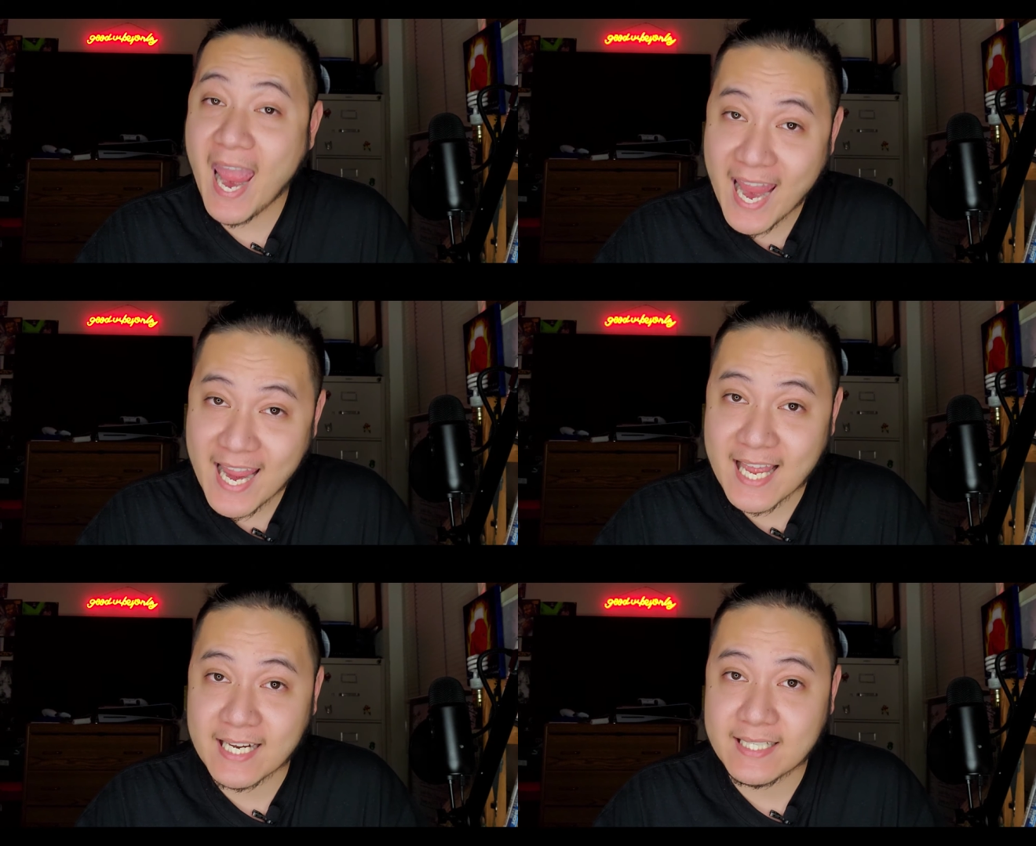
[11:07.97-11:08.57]

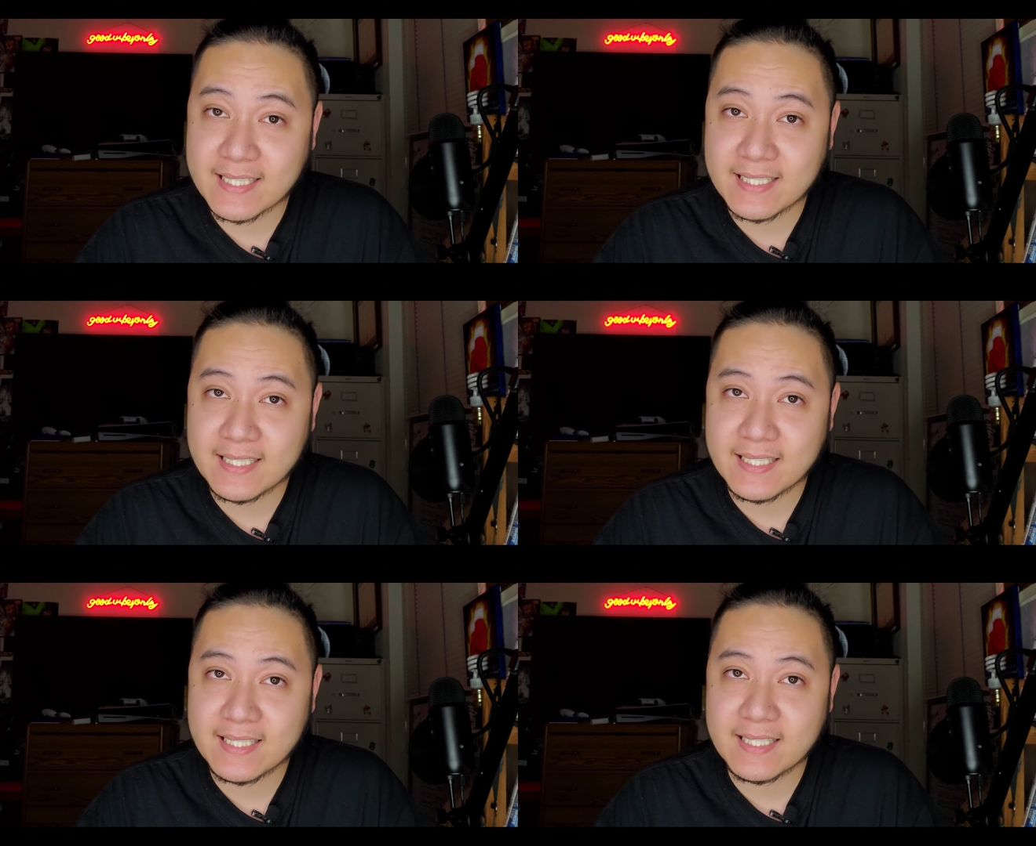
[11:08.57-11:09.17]
and
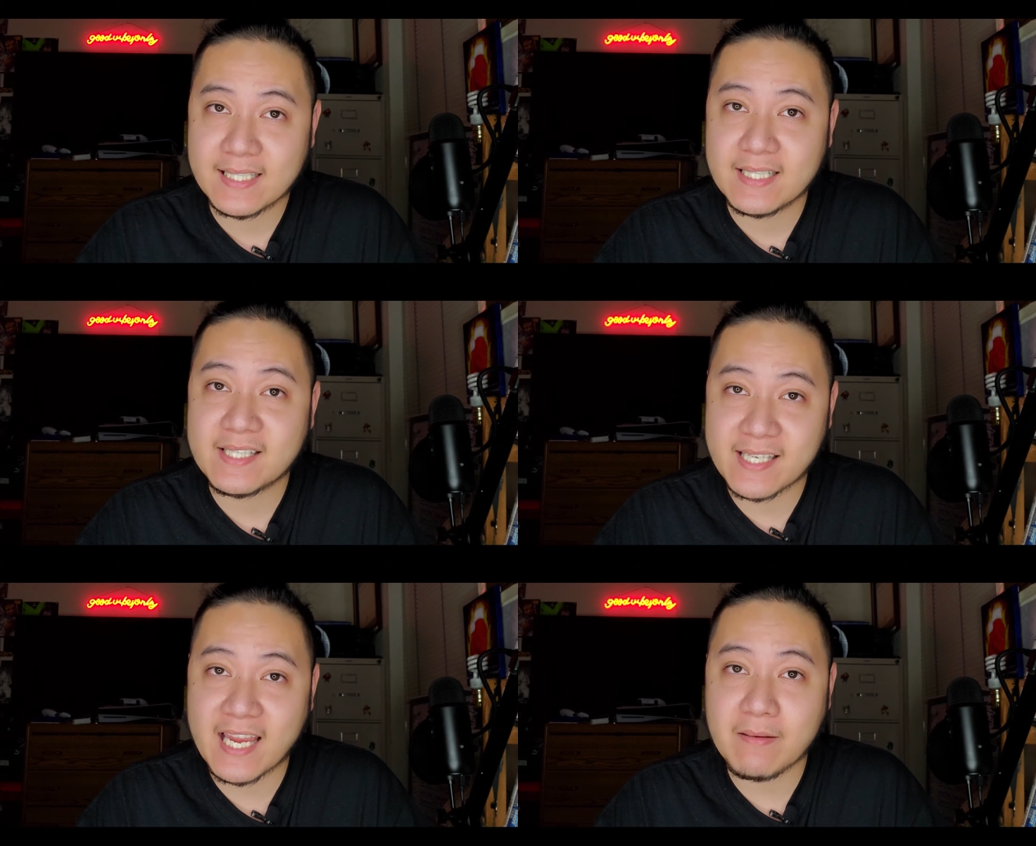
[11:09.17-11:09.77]

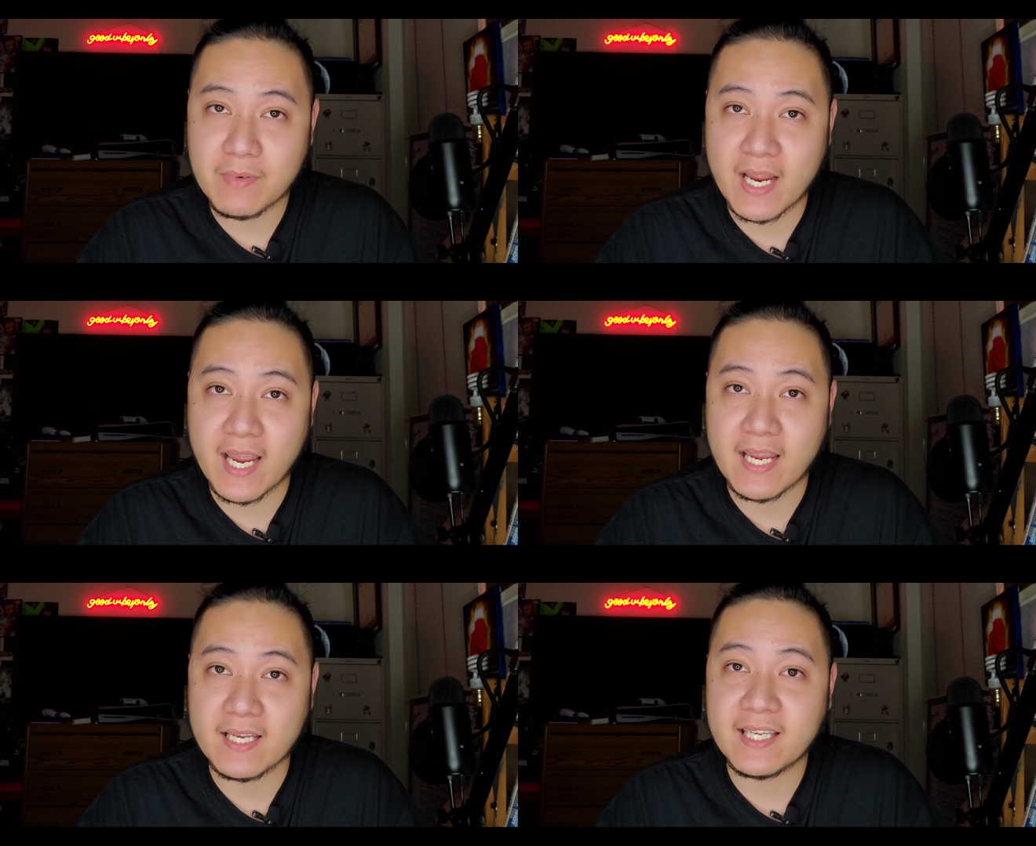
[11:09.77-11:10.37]
same
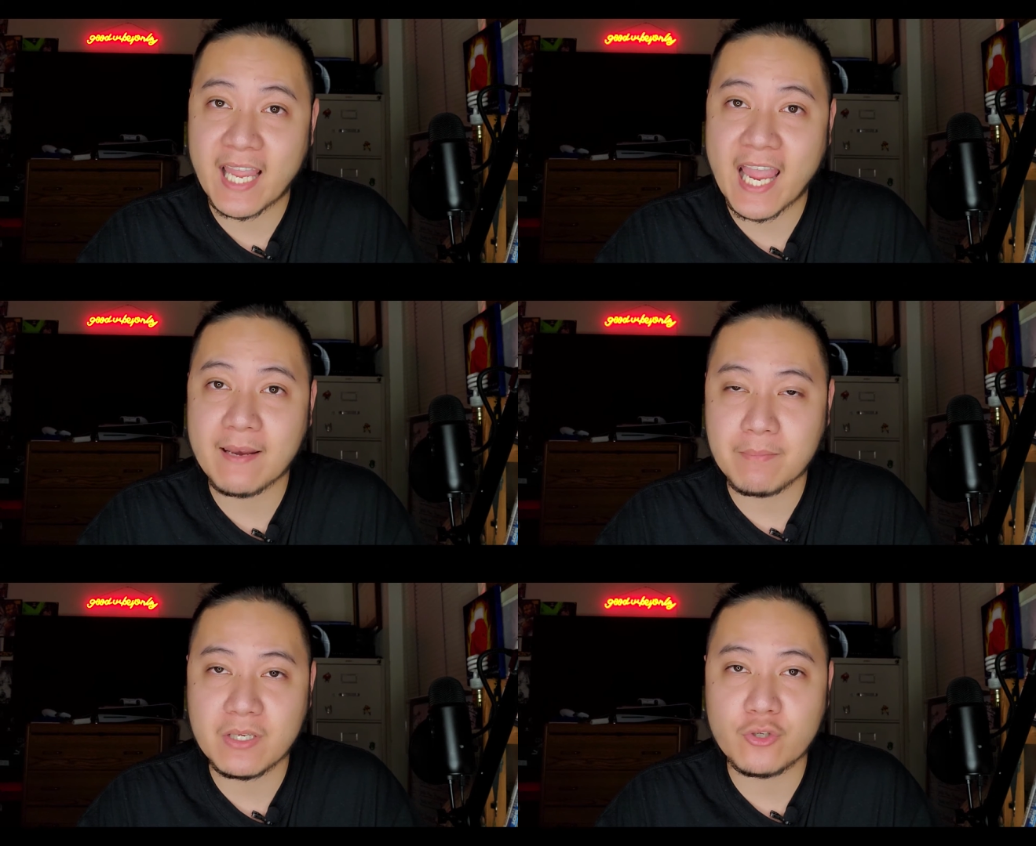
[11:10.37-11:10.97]
day
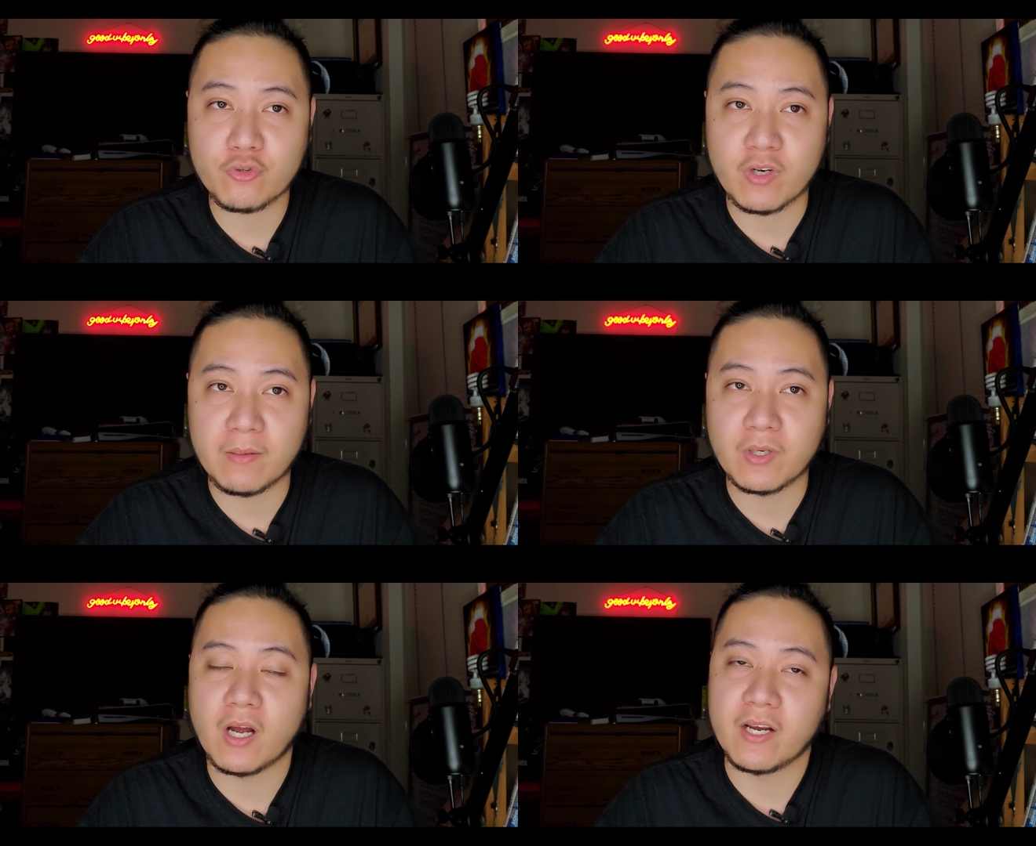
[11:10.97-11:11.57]
can be
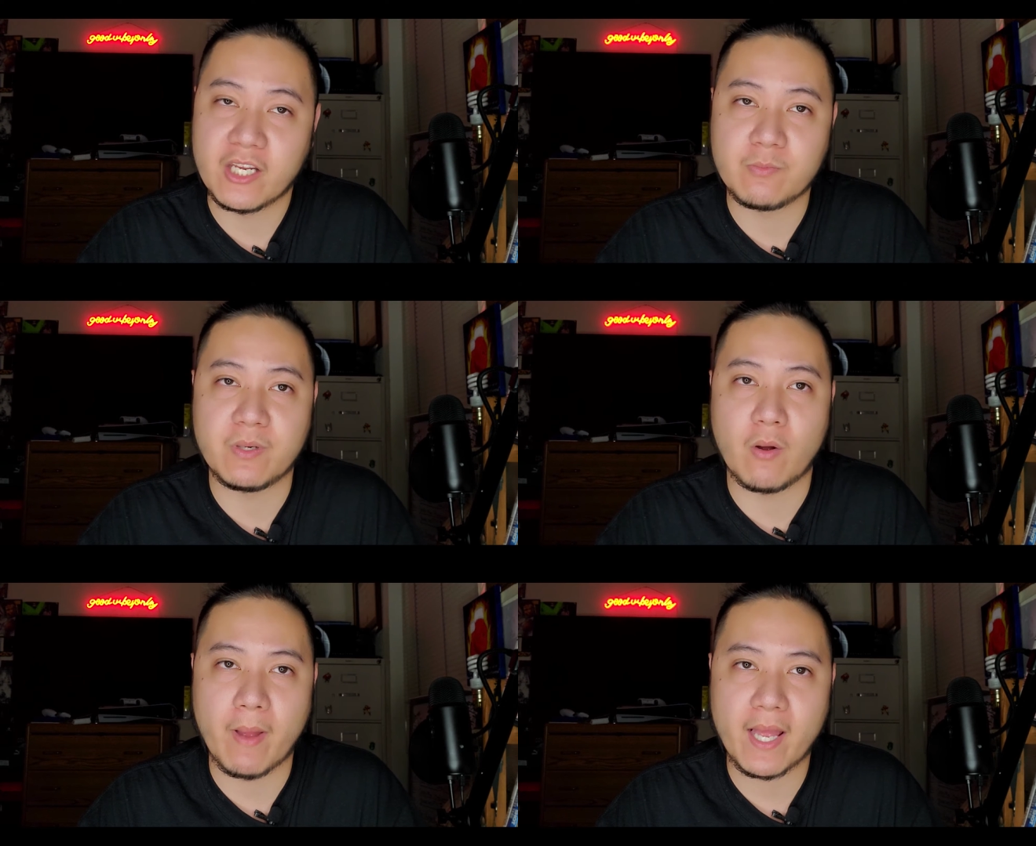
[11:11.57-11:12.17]
streamed on
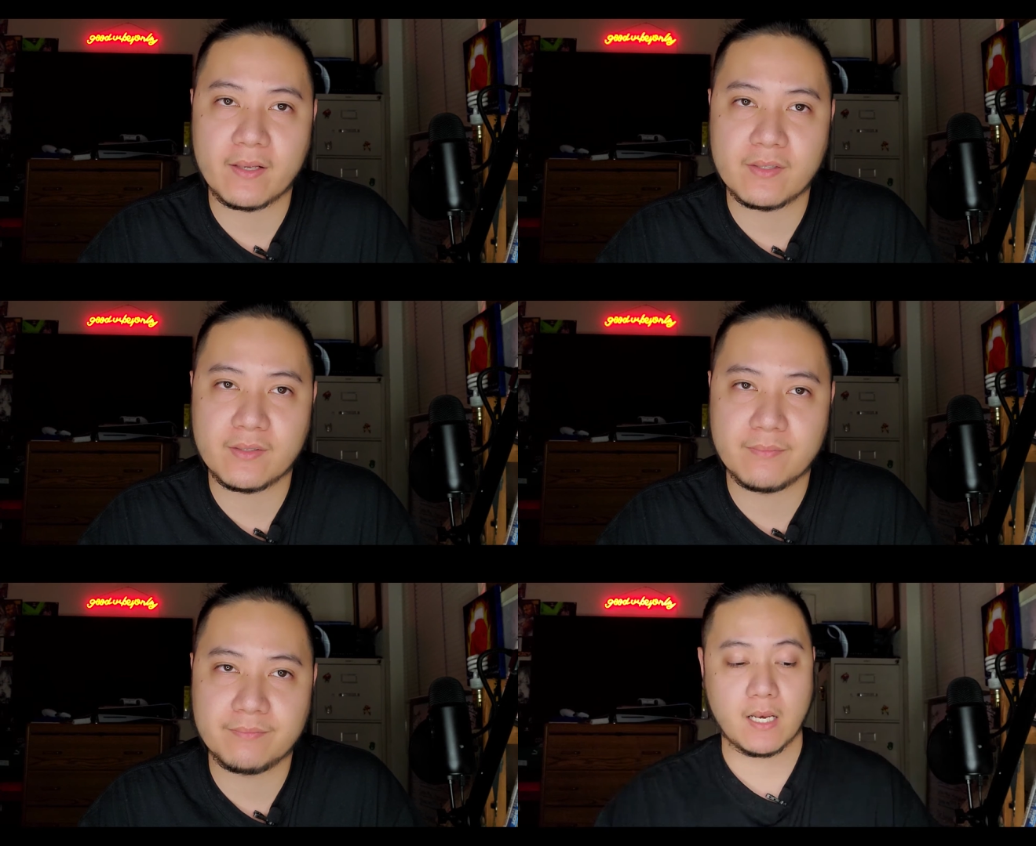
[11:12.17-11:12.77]
HBO Max.